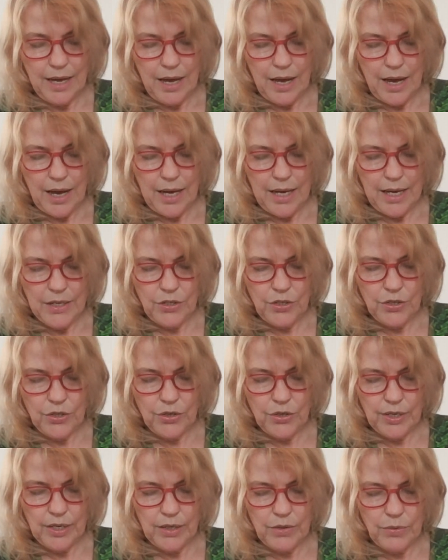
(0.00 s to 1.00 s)
I
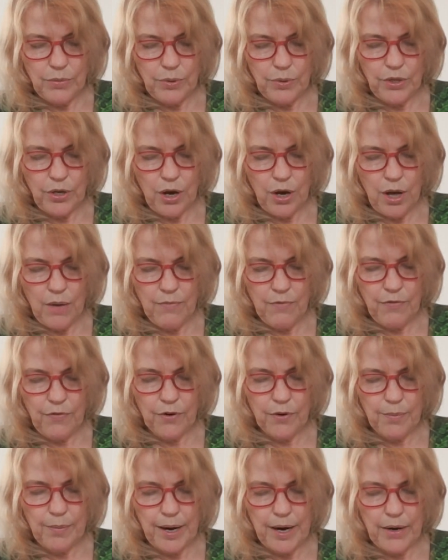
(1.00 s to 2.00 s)
endured it with calm
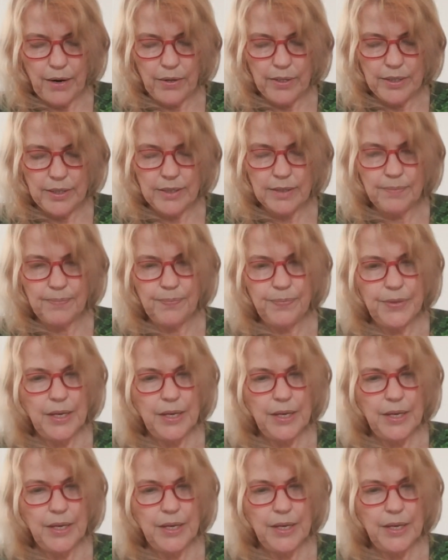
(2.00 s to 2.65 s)
forbearance,